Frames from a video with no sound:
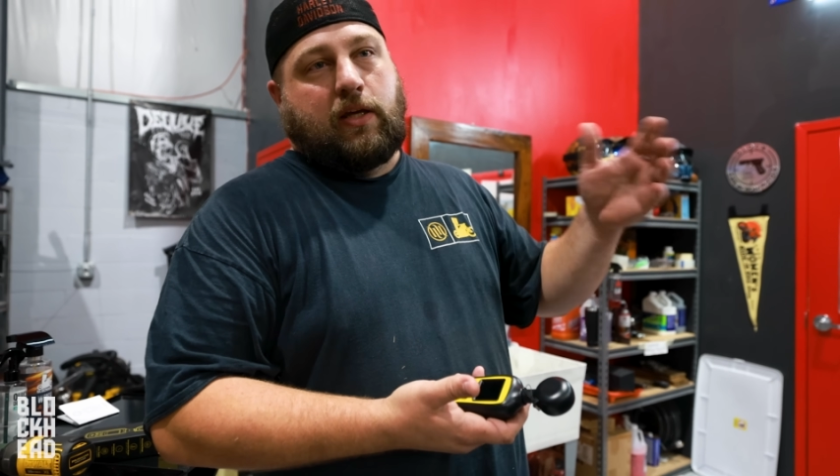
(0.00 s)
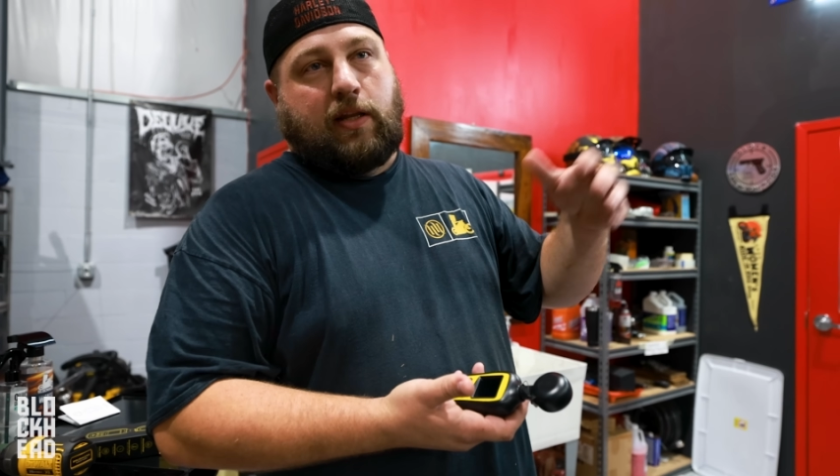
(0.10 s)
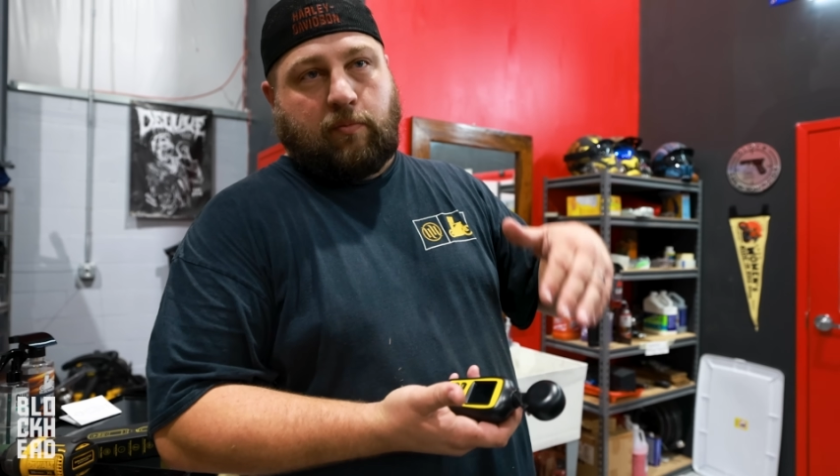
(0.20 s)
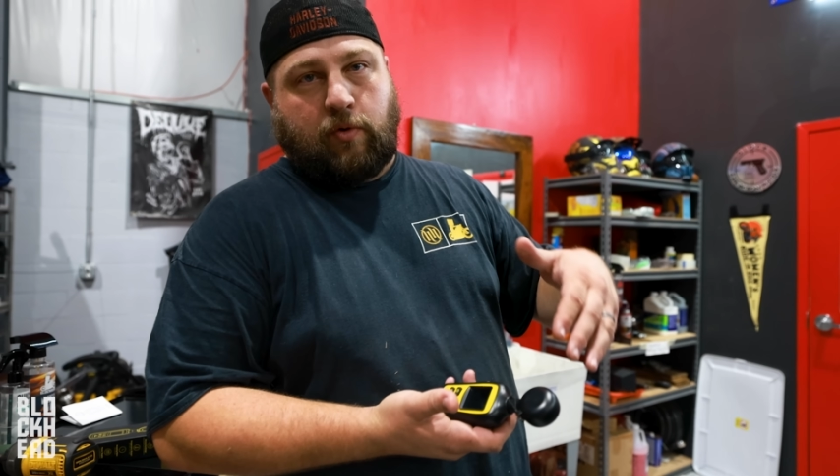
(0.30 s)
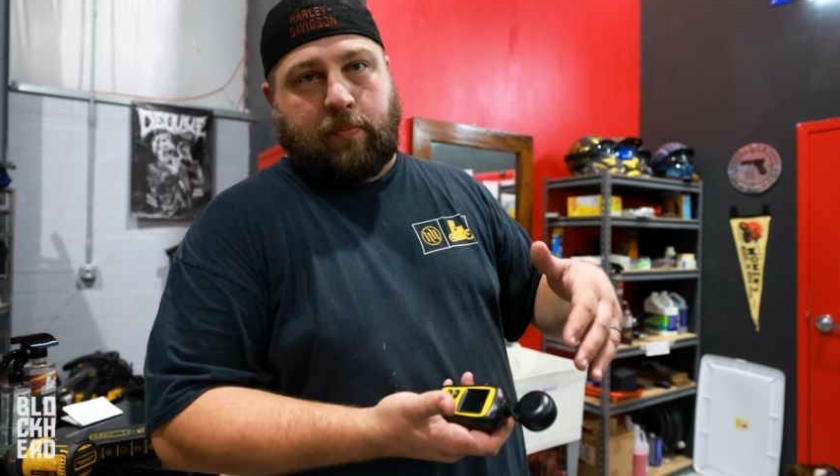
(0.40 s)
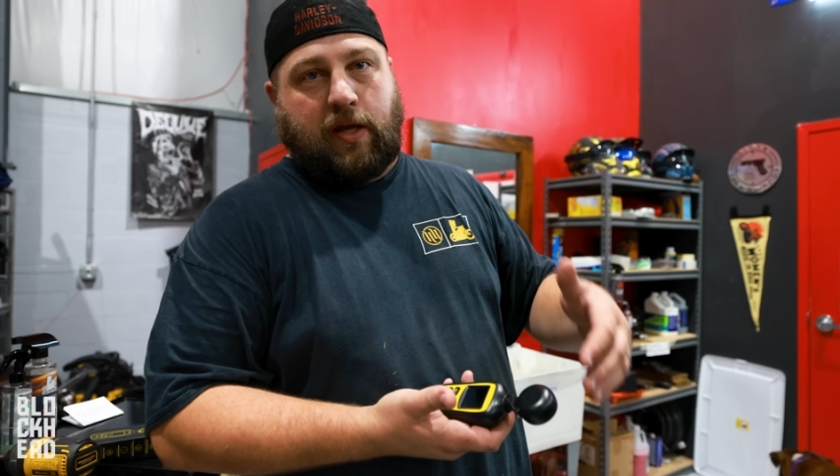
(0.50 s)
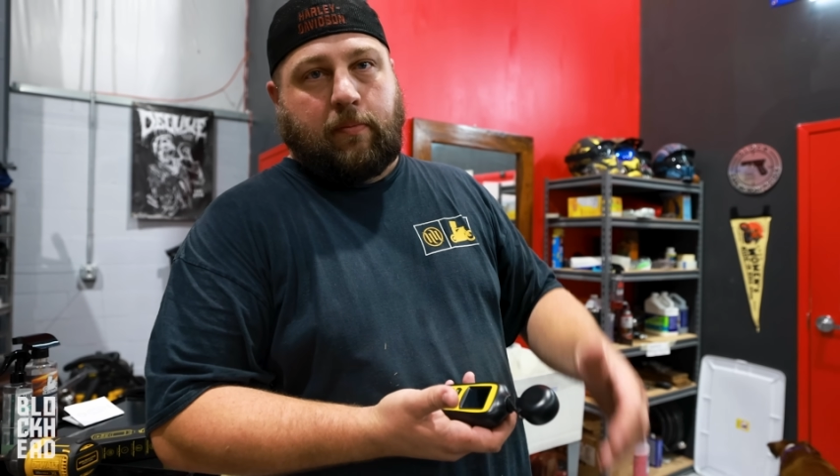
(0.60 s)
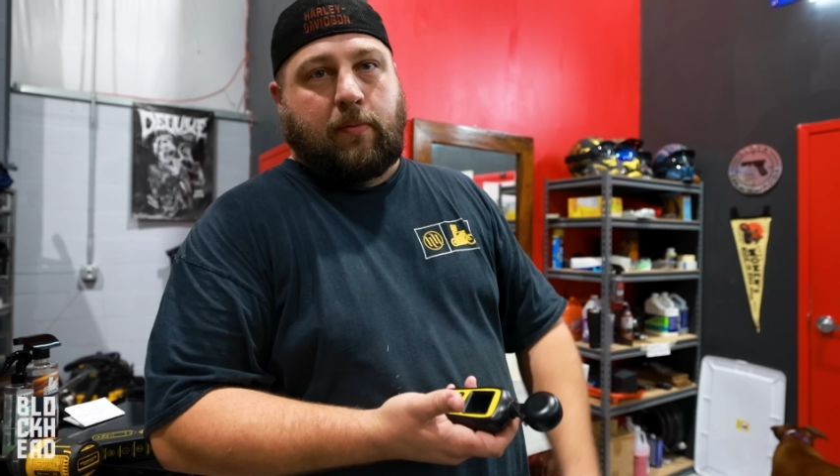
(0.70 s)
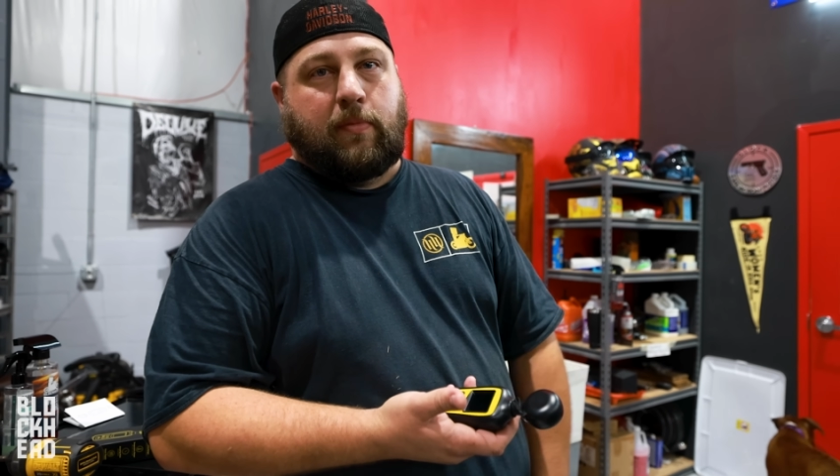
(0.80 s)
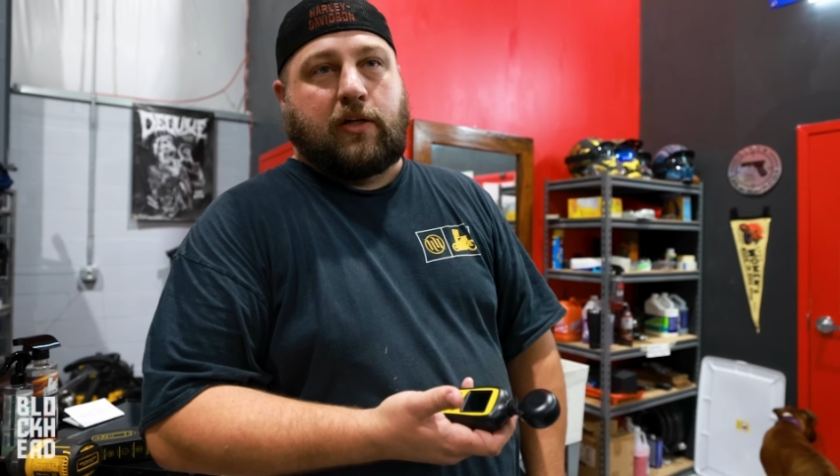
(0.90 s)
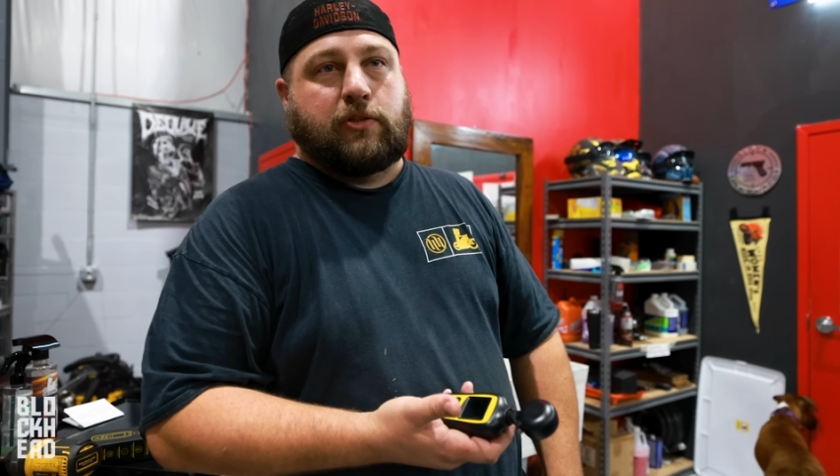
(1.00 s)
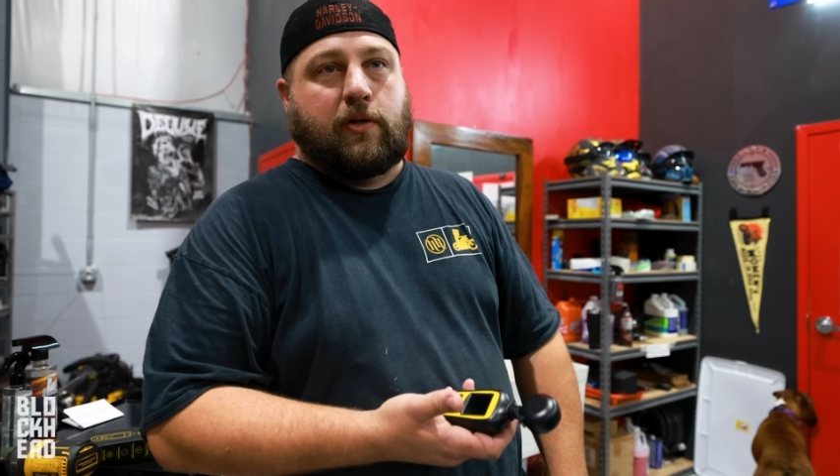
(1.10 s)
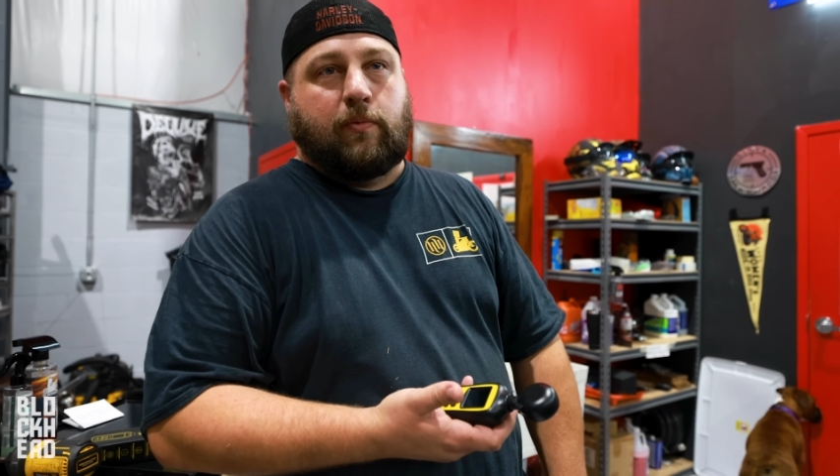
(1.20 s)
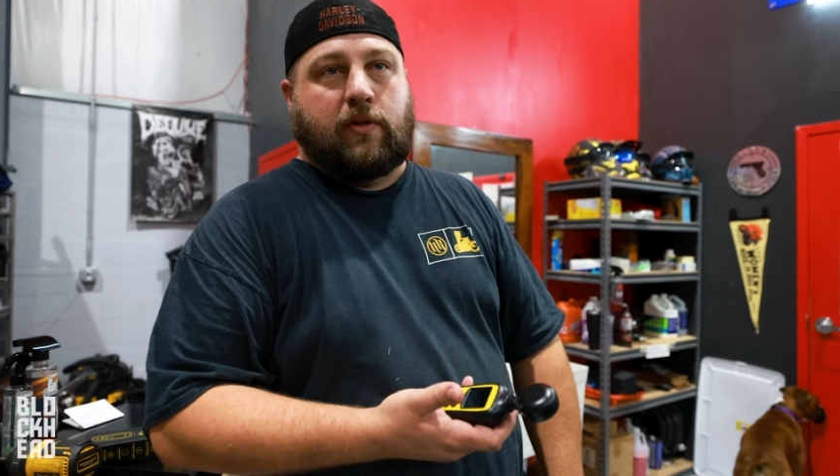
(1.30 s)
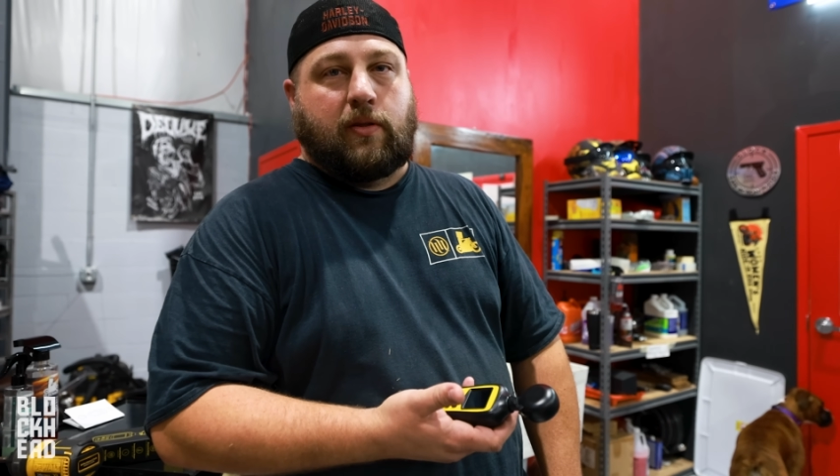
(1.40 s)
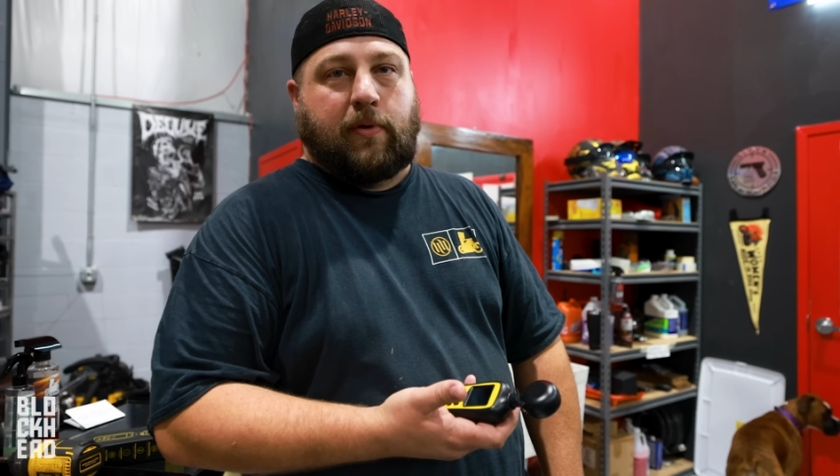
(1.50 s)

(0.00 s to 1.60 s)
and then we'll be able to measure it with